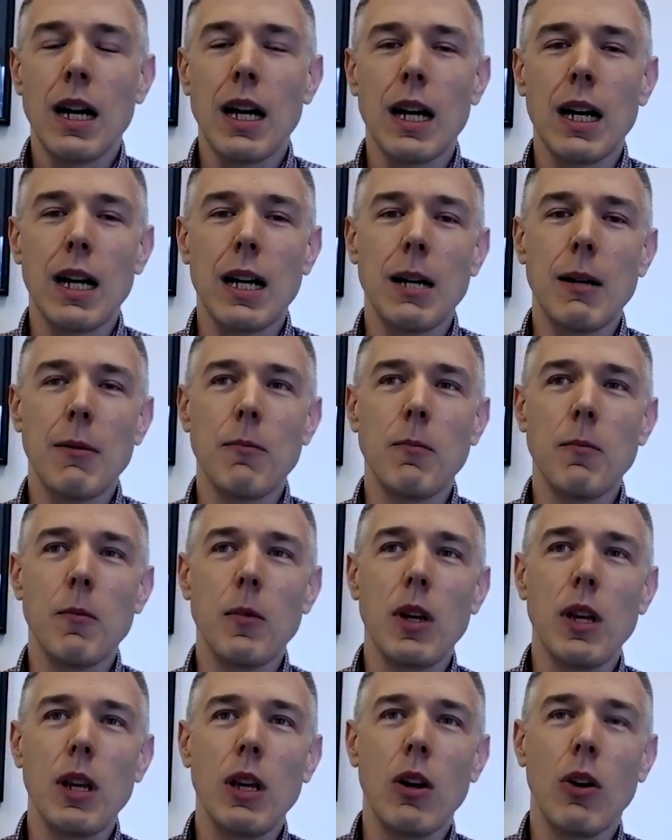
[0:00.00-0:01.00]

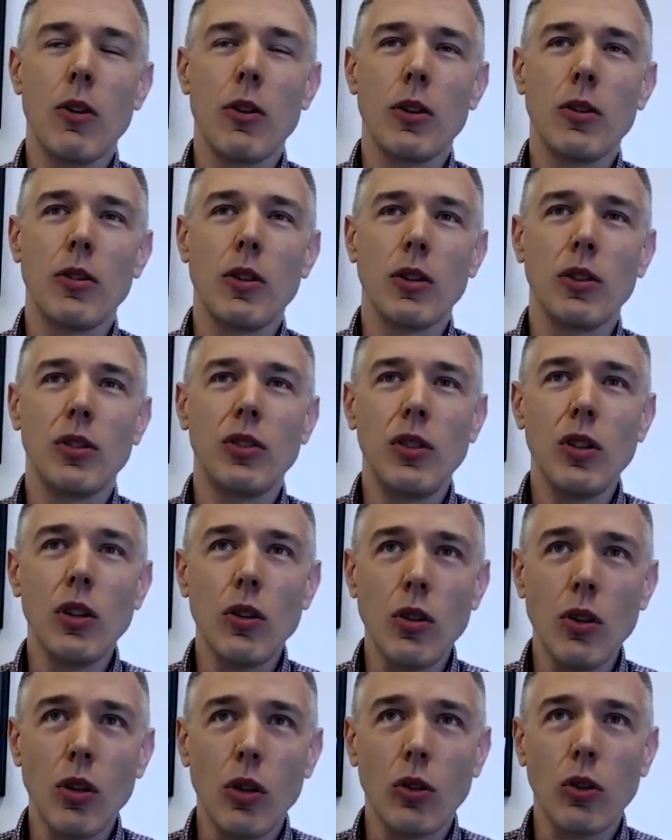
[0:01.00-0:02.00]
They're
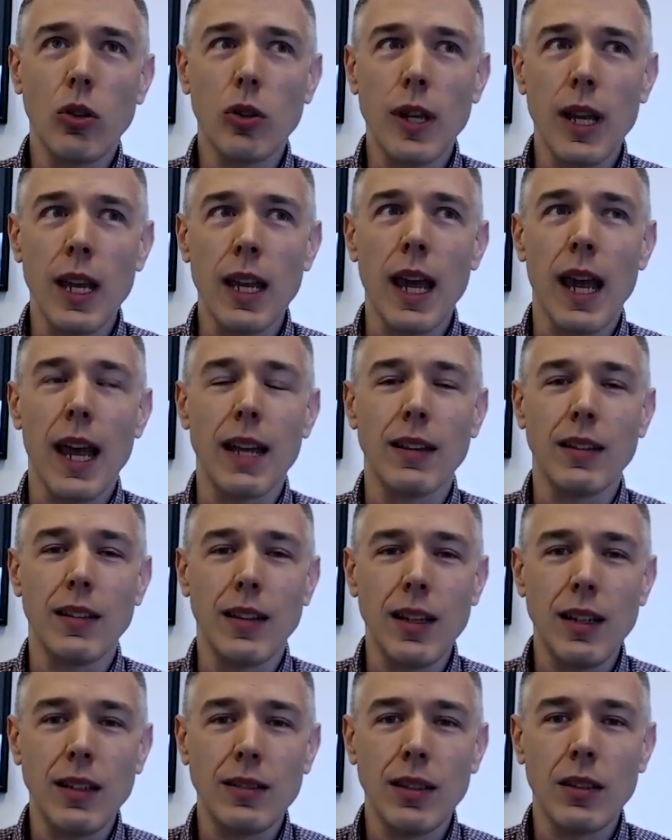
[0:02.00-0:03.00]
still looking at
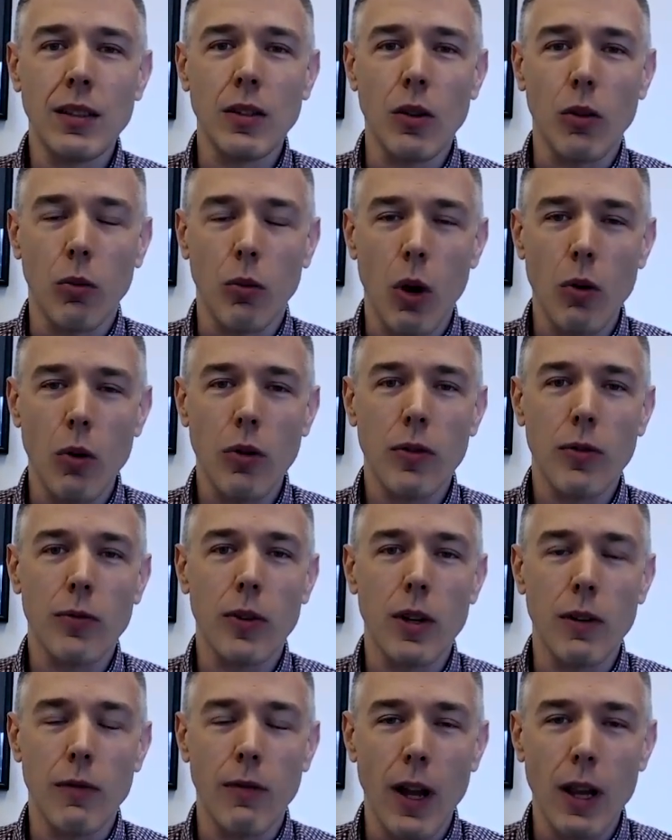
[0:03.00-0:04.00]
decent growth for
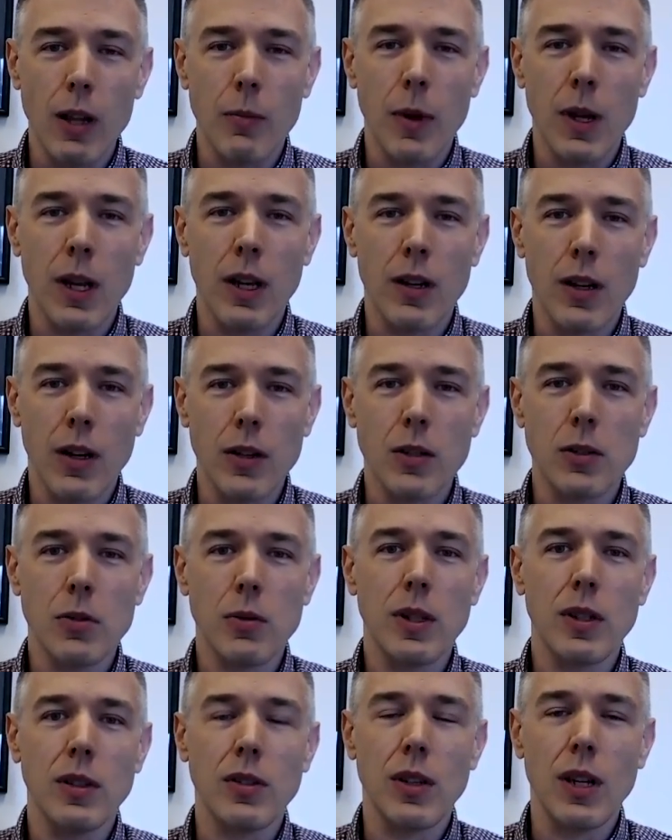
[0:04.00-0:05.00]
developing
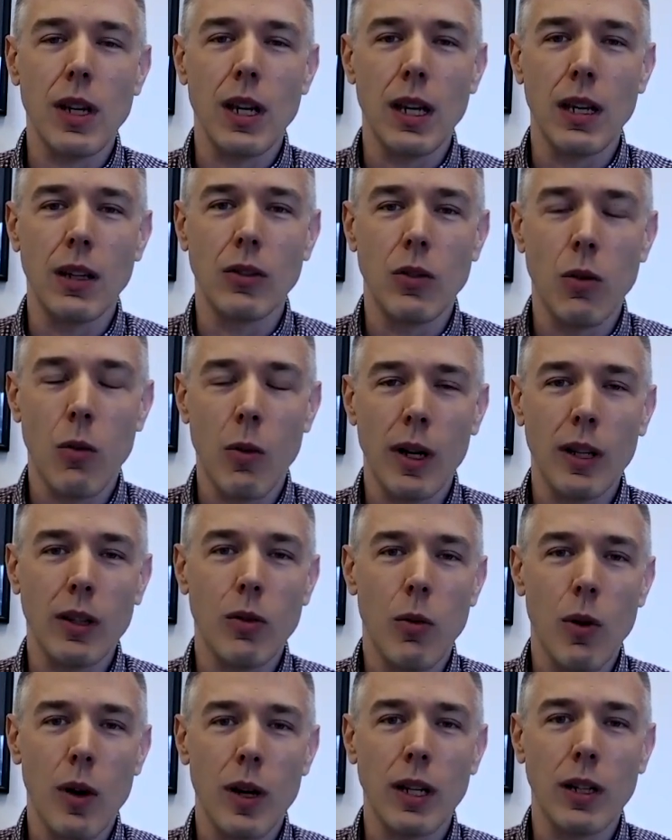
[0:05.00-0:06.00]
countries in
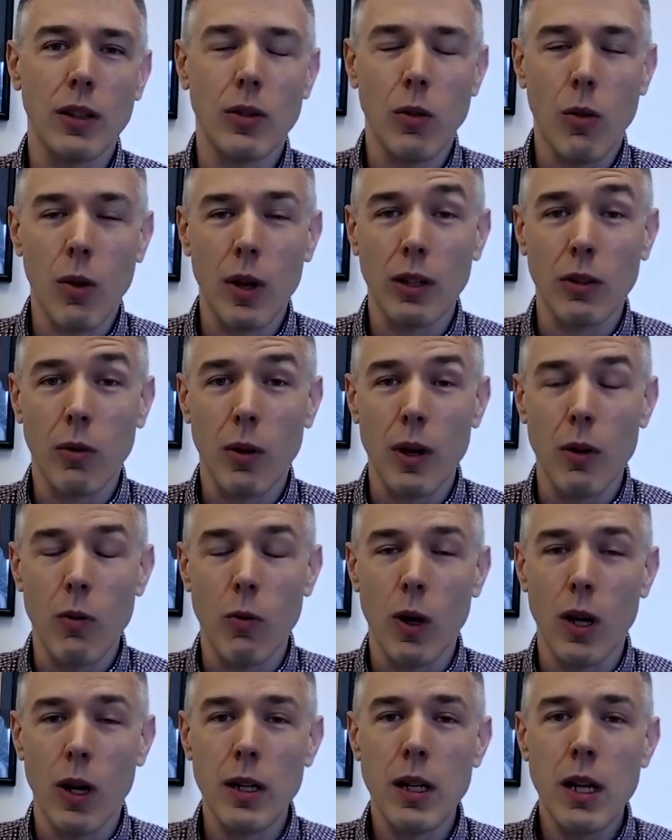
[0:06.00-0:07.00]
2020 and
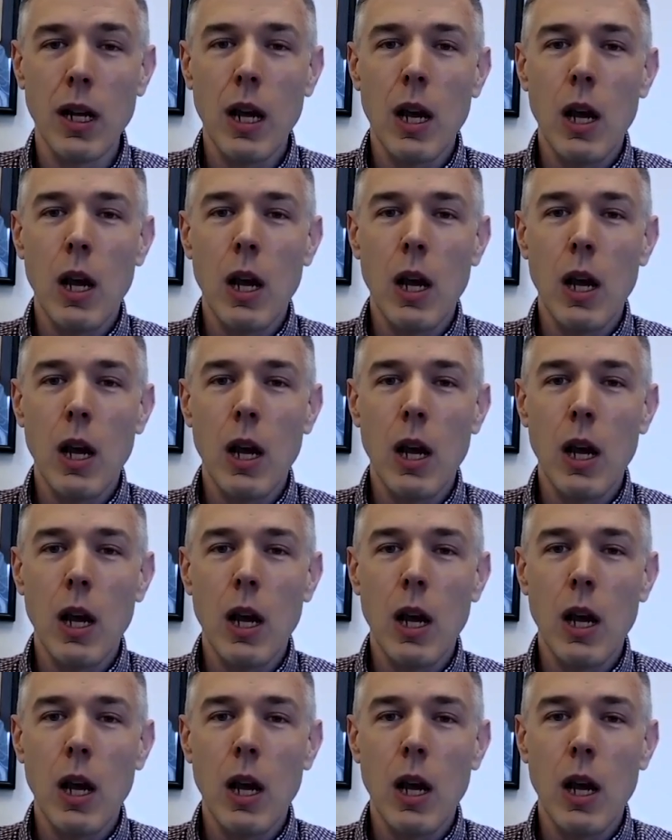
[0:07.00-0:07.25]
2021.